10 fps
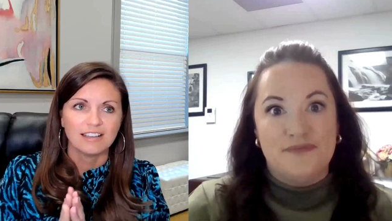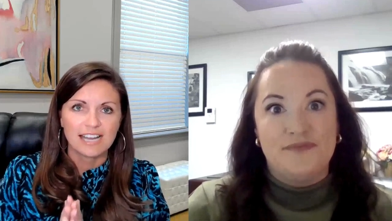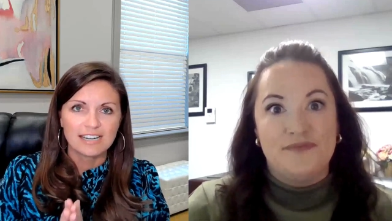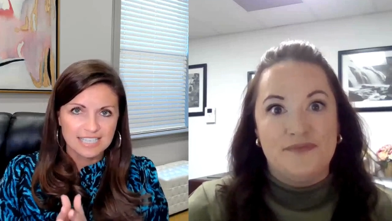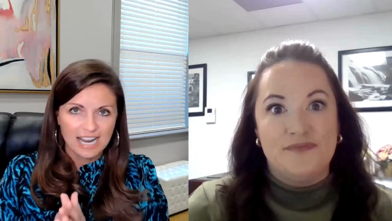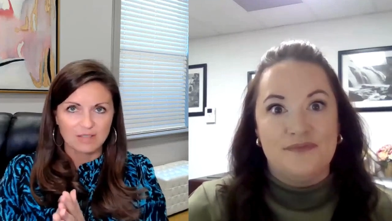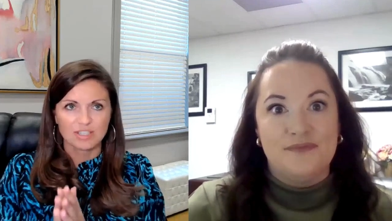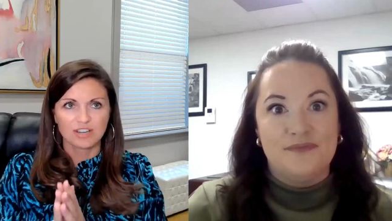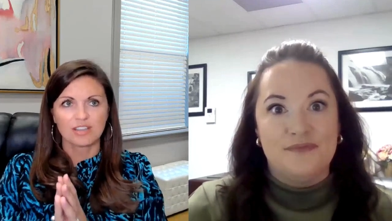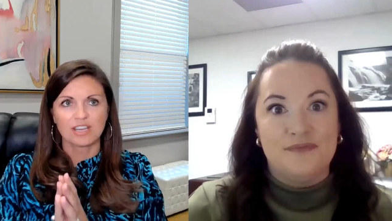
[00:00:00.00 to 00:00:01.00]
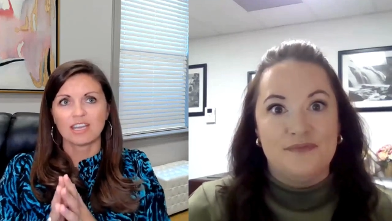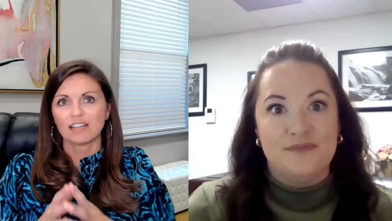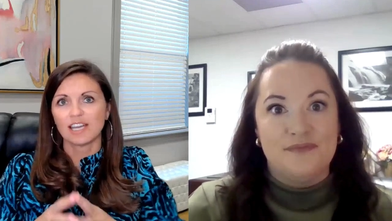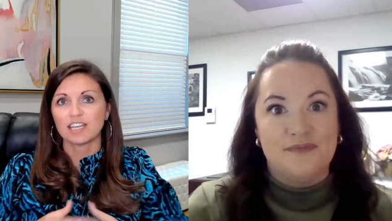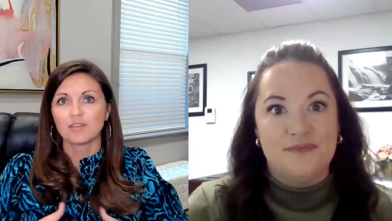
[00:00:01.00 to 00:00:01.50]
Speaker 1: a lot of times they're
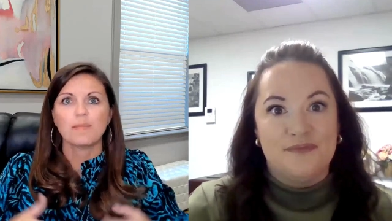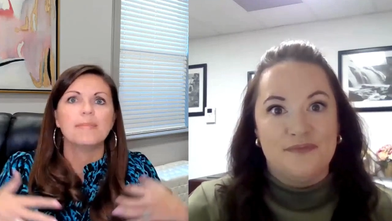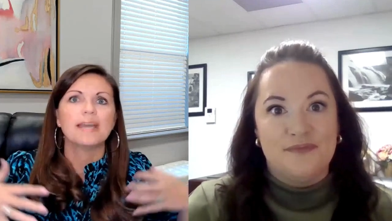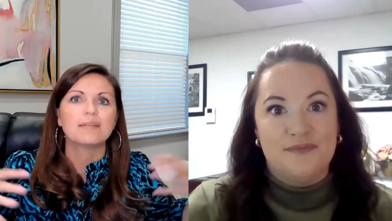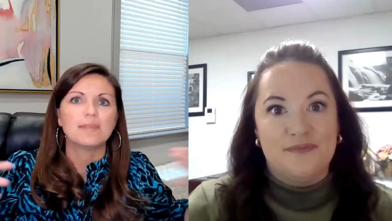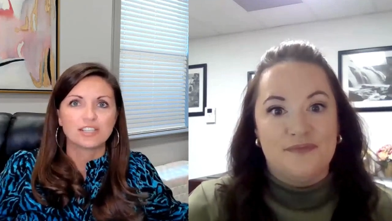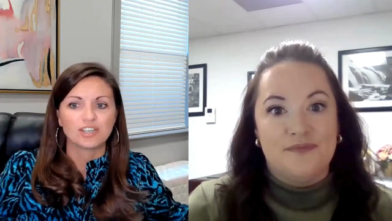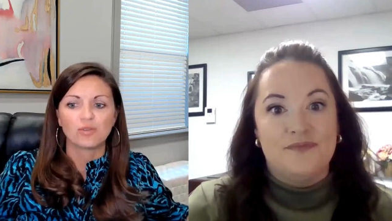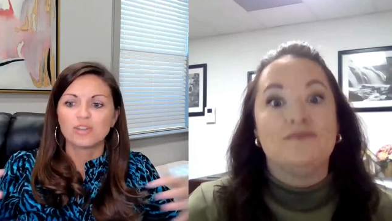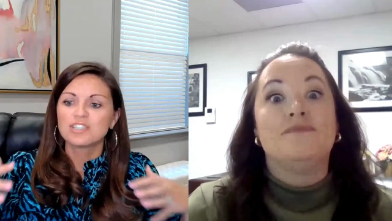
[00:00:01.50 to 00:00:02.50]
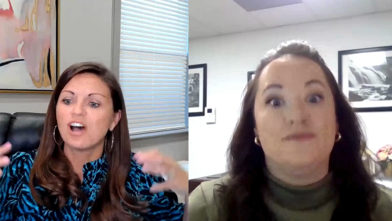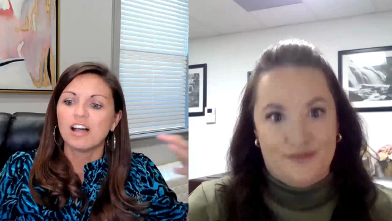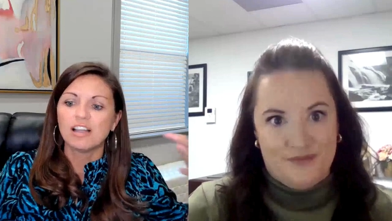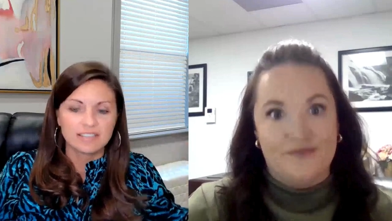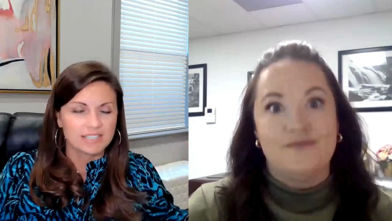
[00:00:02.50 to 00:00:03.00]
thinking like big picture, what's
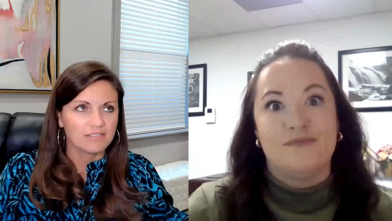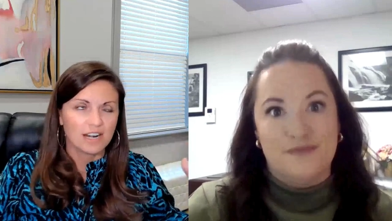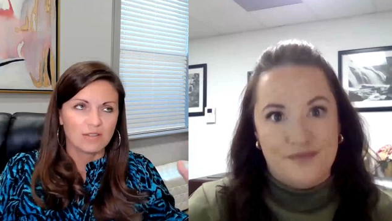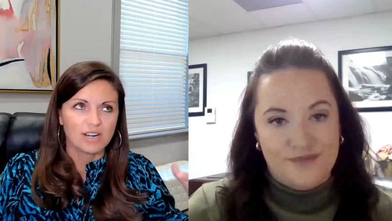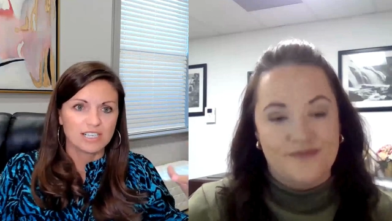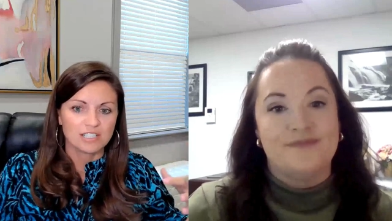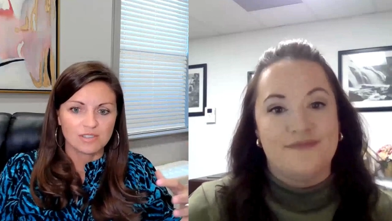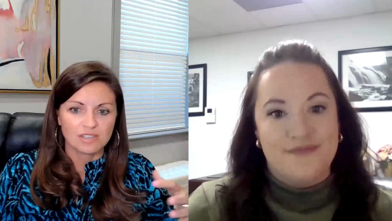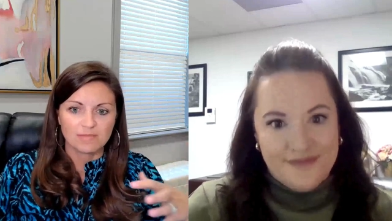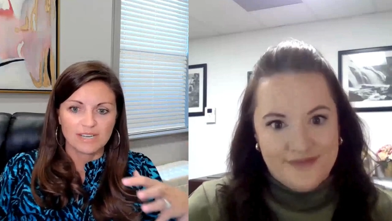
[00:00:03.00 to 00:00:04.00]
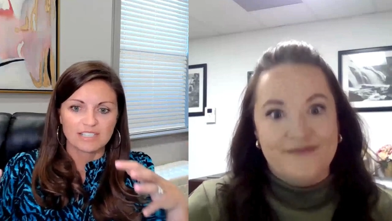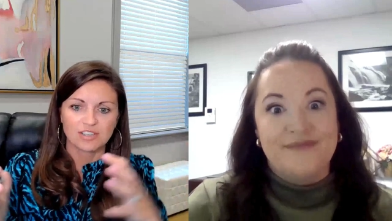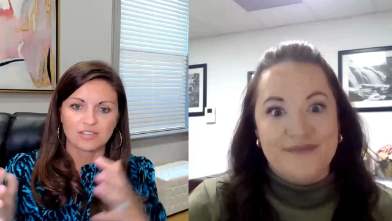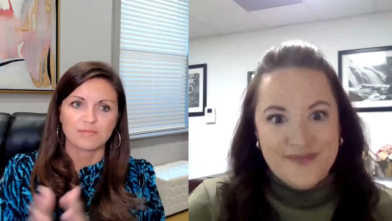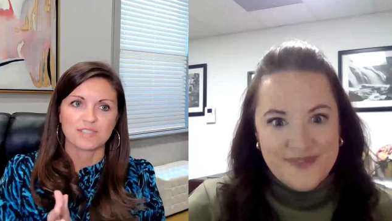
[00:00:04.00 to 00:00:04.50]
all the stuff that I want to do within my
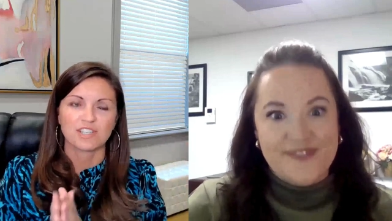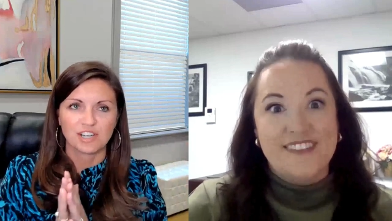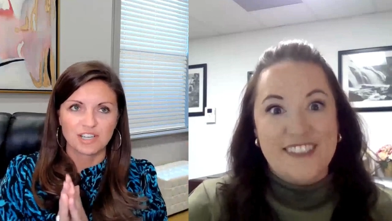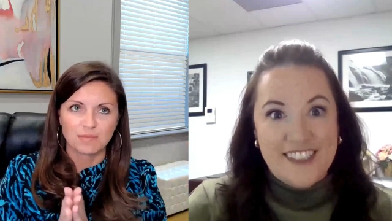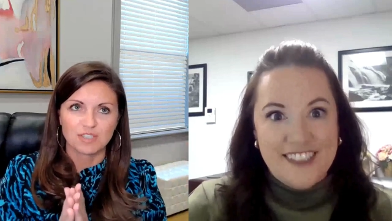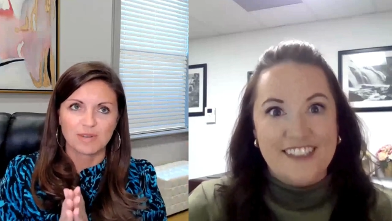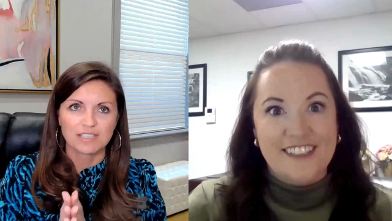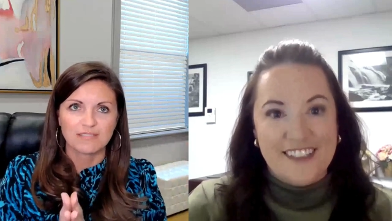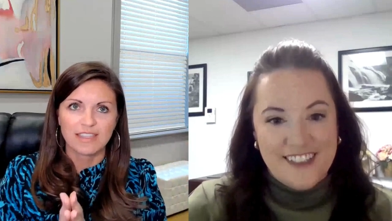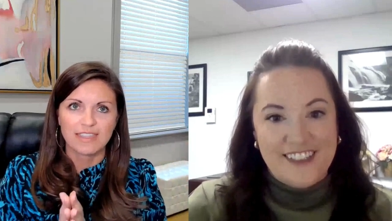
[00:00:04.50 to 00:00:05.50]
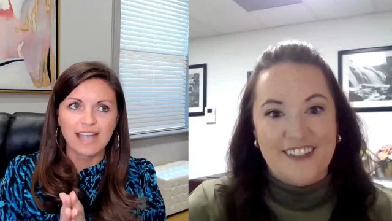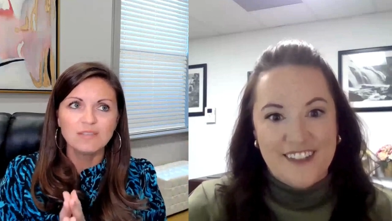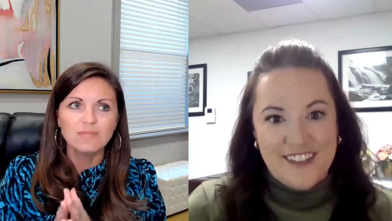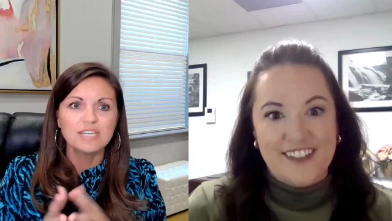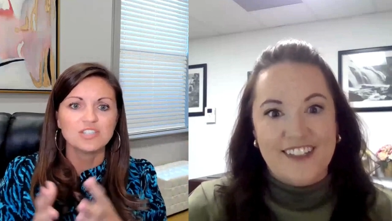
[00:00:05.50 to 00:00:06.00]
district from a security perspective? And
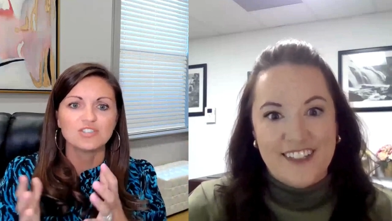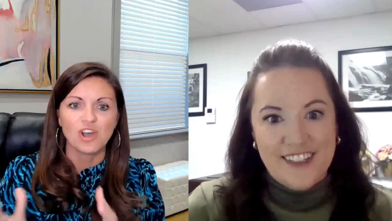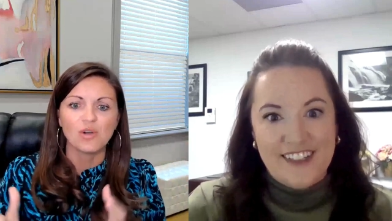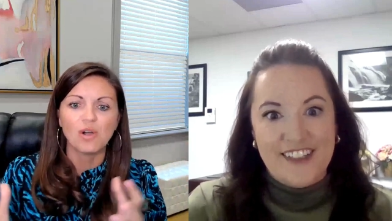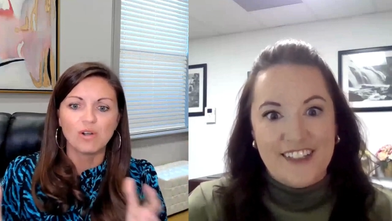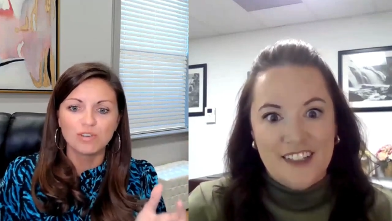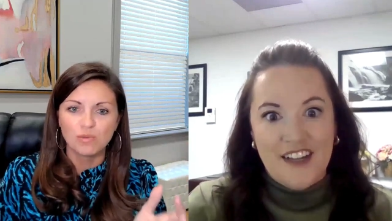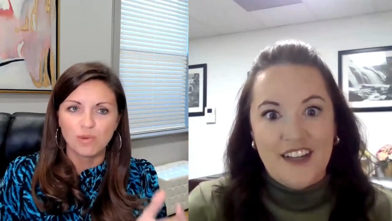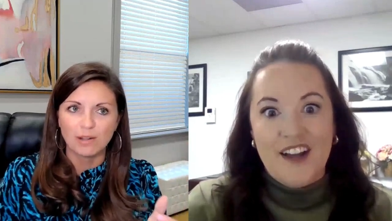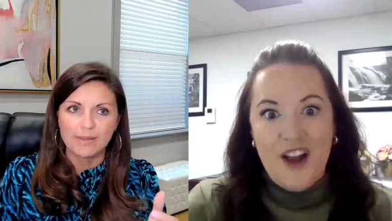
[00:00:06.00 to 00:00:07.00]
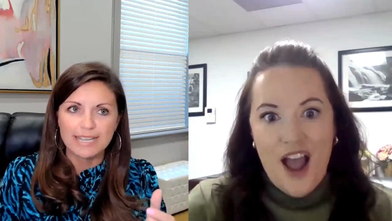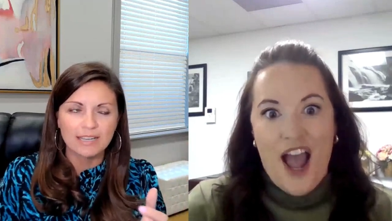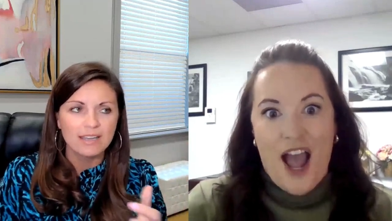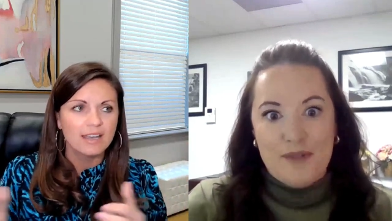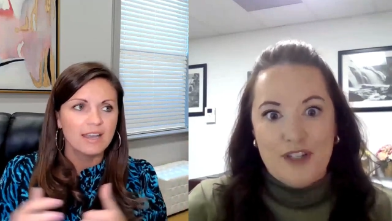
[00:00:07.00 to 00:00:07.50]
that can be so overwhelming.